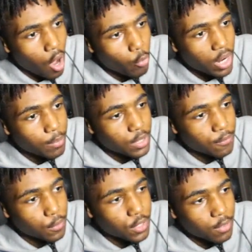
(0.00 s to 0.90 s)
What happens if
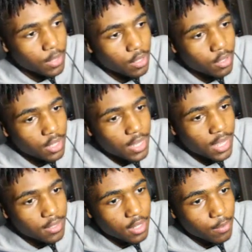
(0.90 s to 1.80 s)
you see me? He
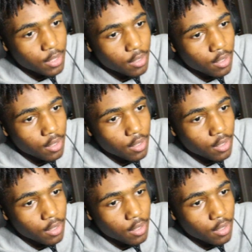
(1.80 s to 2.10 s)
can't see me.